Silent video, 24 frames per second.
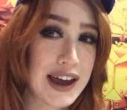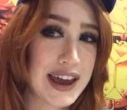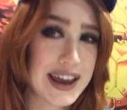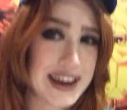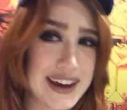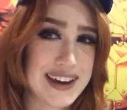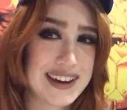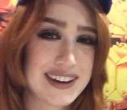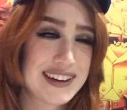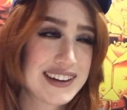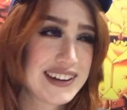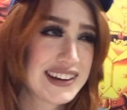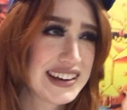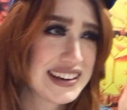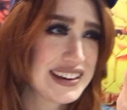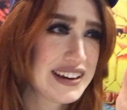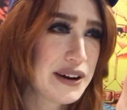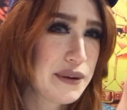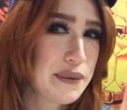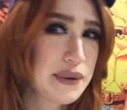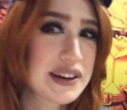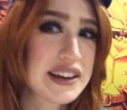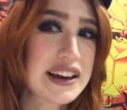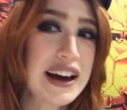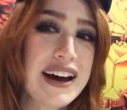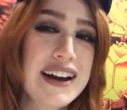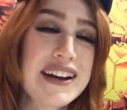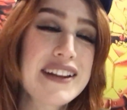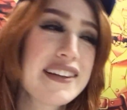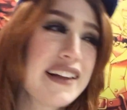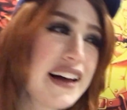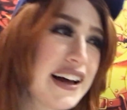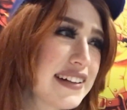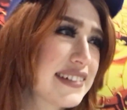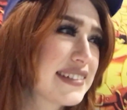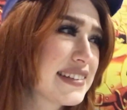like, got a
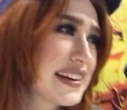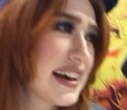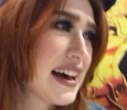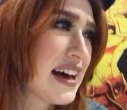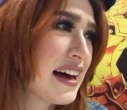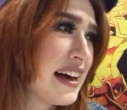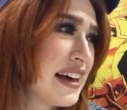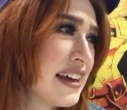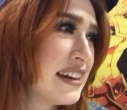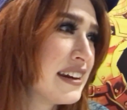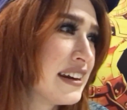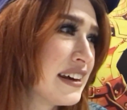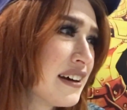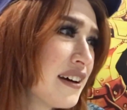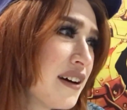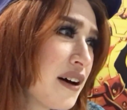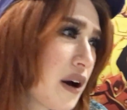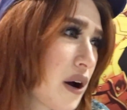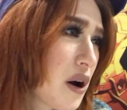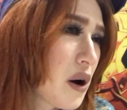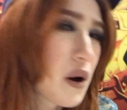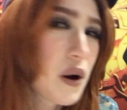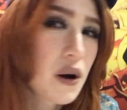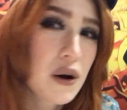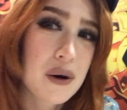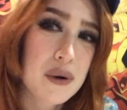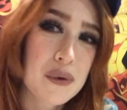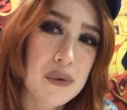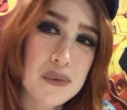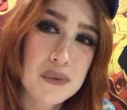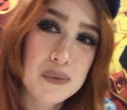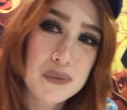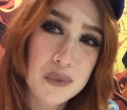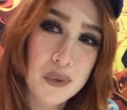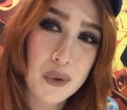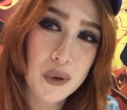lot done,
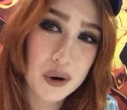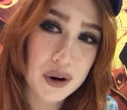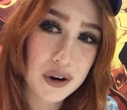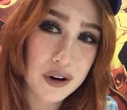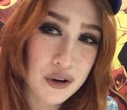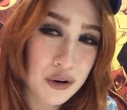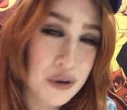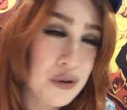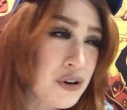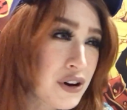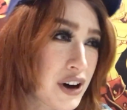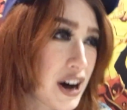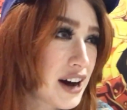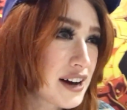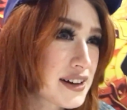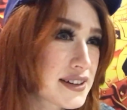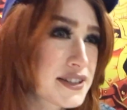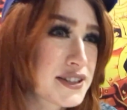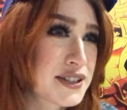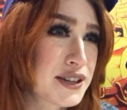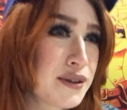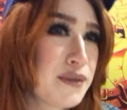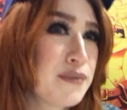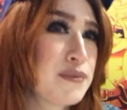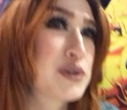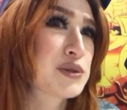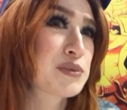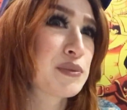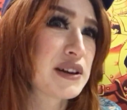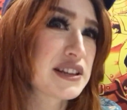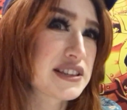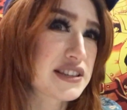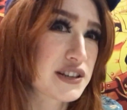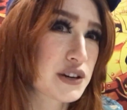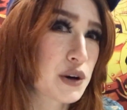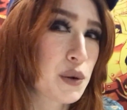wore cool costumes,
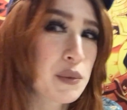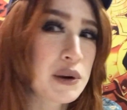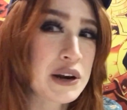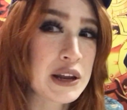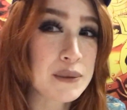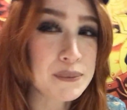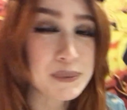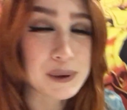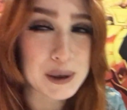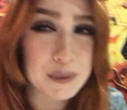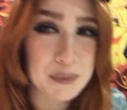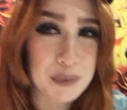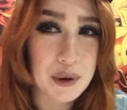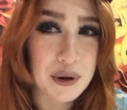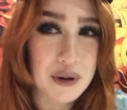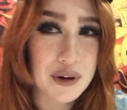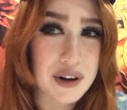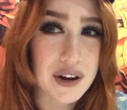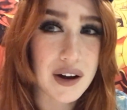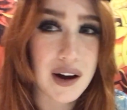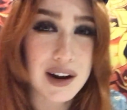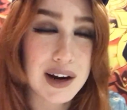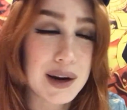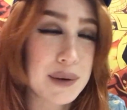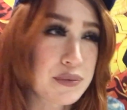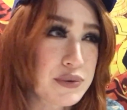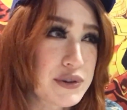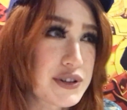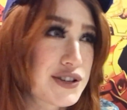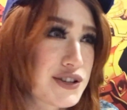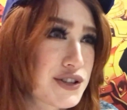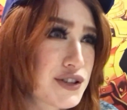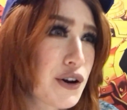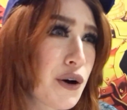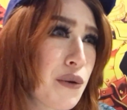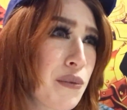met so many people, caught up
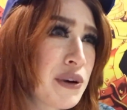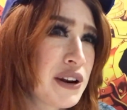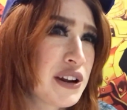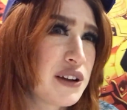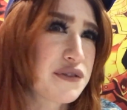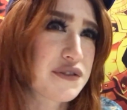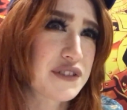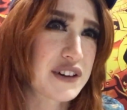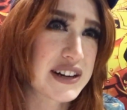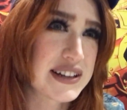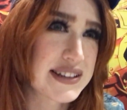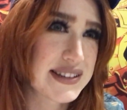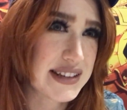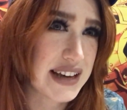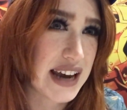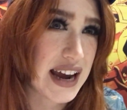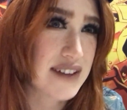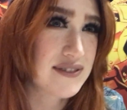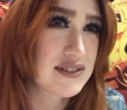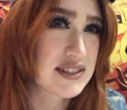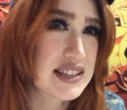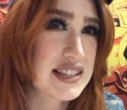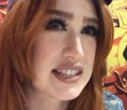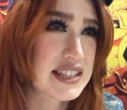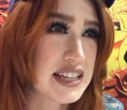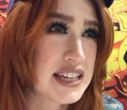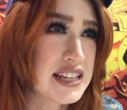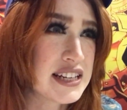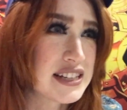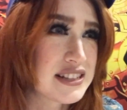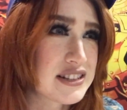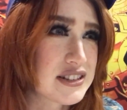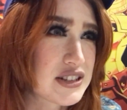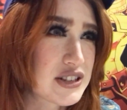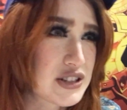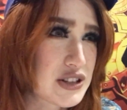with so many friends I haven't
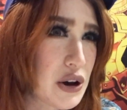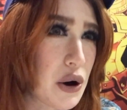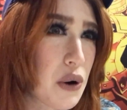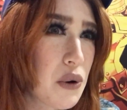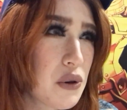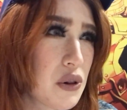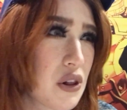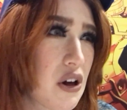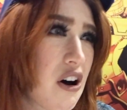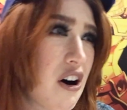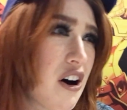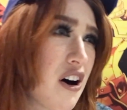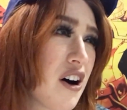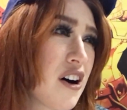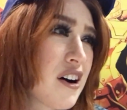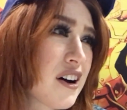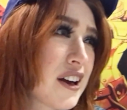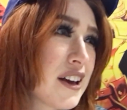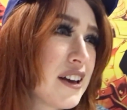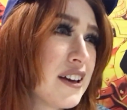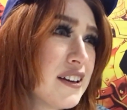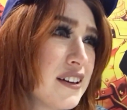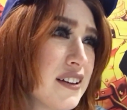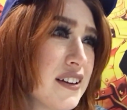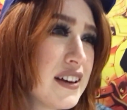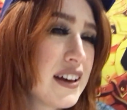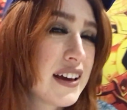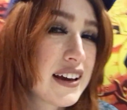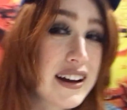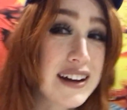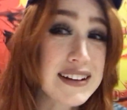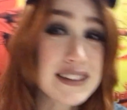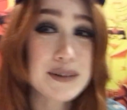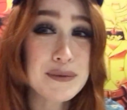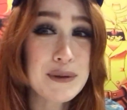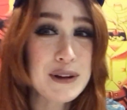seen in so long.
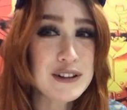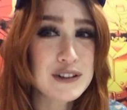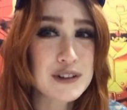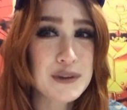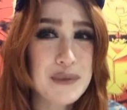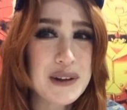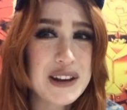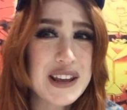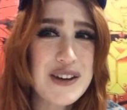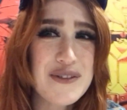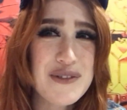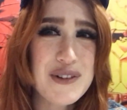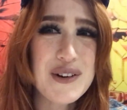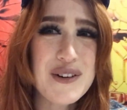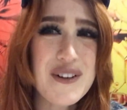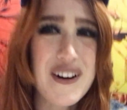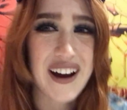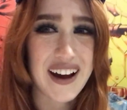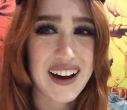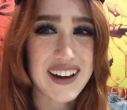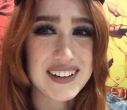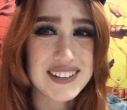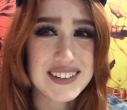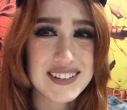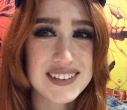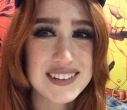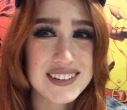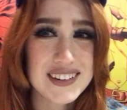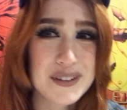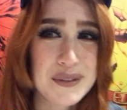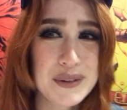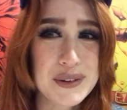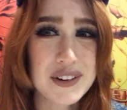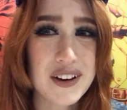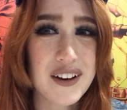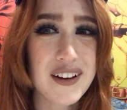Got to meet so many of you guys.
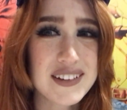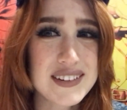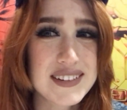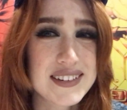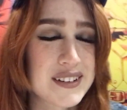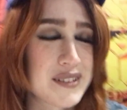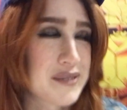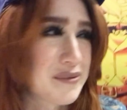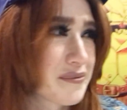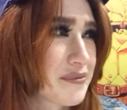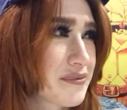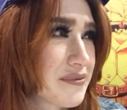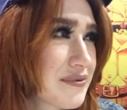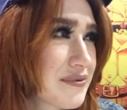It was awesome.